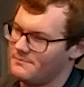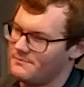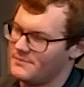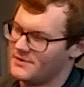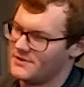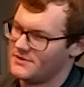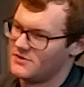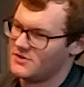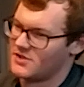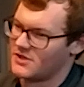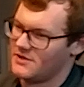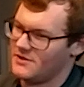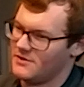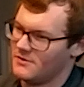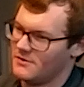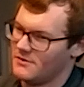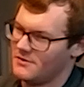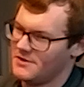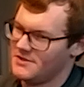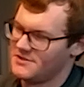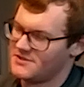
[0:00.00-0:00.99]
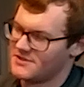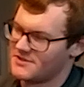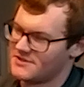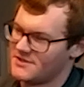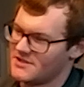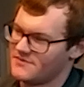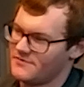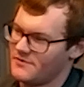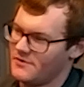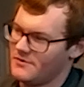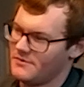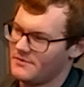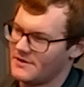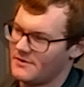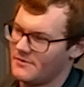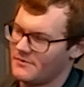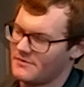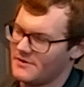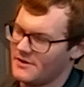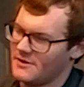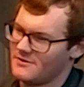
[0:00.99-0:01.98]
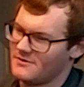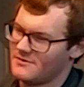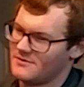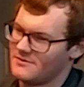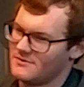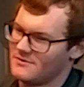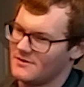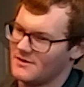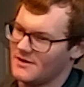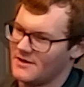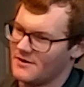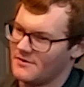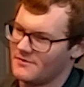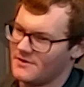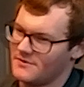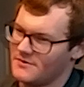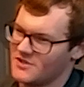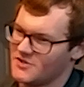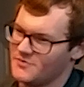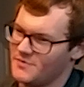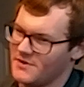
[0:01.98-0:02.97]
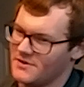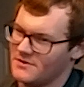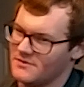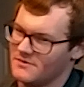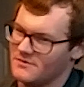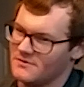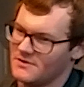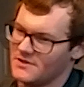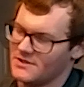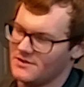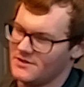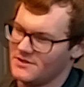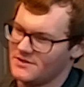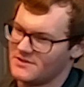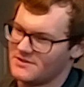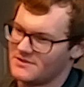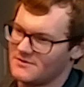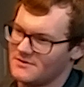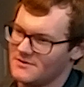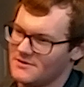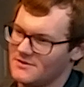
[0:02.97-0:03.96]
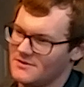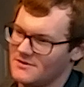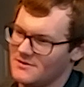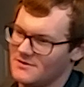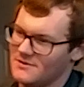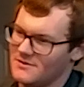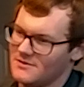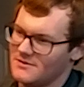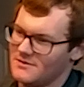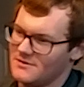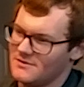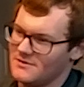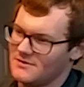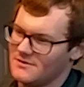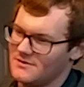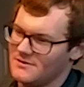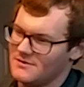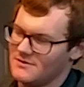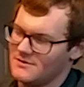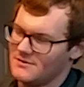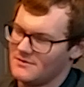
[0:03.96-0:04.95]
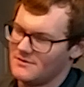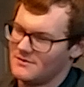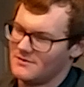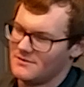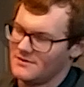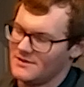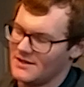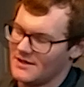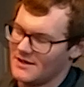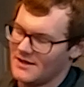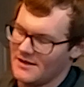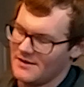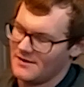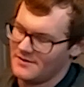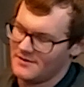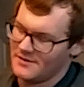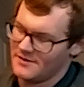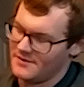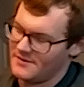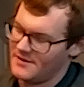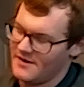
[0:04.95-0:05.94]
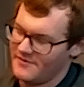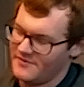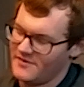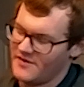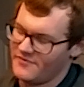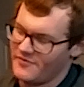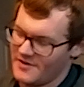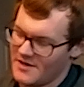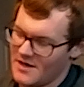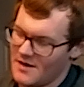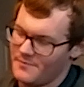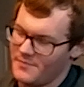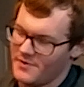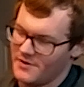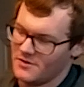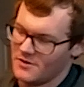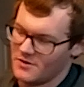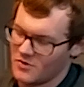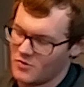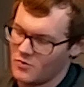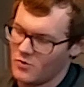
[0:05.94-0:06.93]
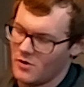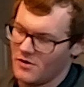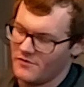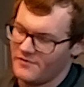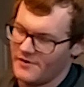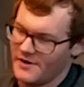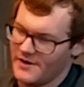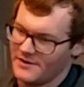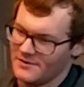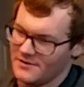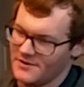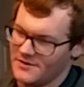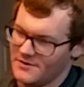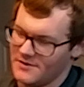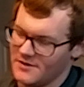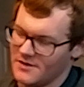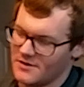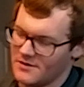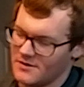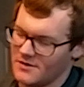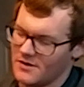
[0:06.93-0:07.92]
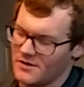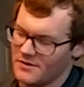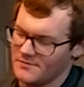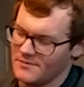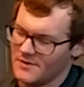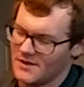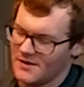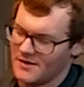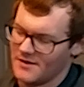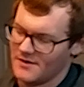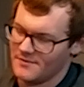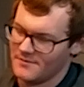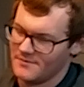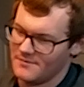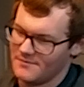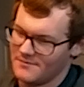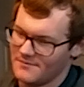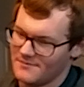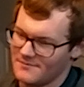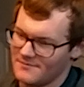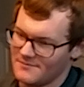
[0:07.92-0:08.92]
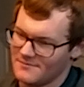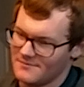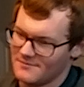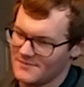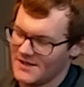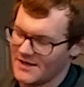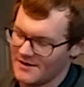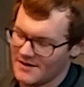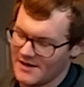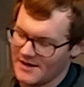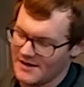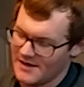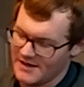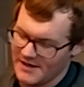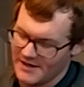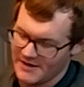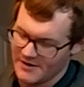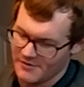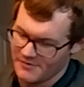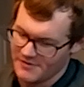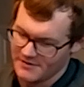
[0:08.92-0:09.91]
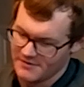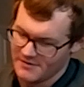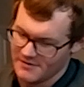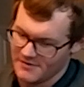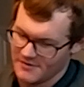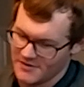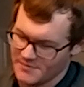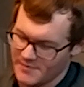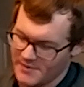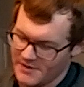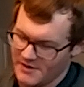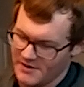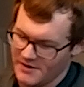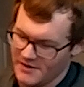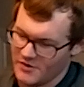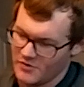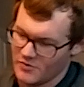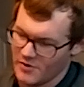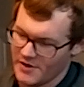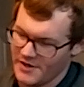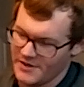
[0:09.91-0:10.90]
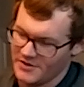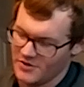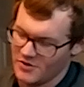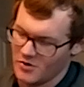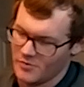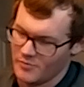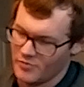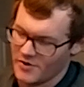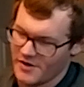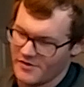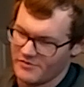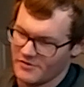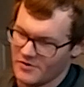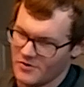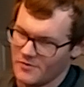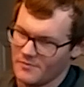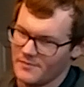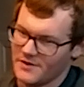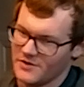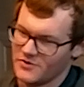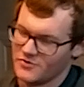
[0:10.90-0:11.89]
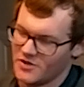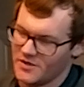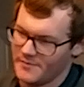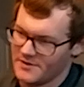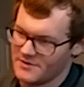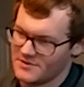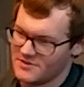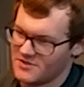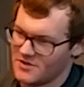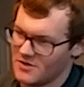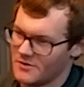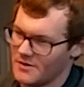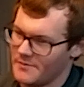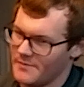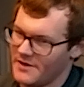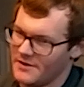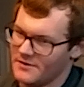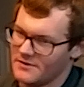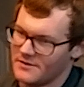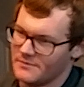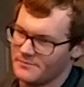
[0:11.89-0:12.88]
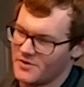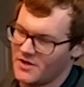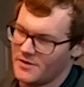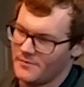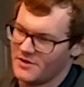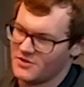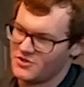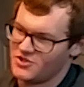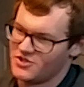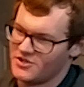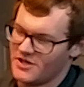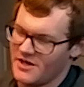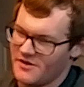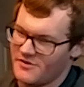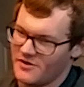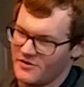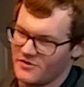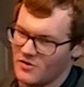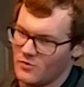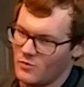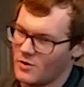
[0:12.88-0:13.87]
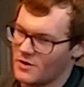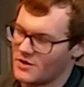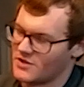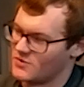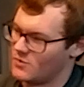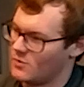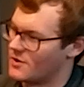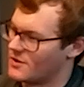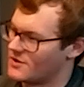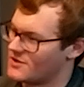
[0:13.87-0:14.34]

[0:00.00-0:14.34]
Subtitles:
particularly successful. I don't think there's been at least. Yeah, they have definitely not been unqualifiedly or I don't think that there's been any great, breakthrough in treatment. So, I mean, pretty much anything that works,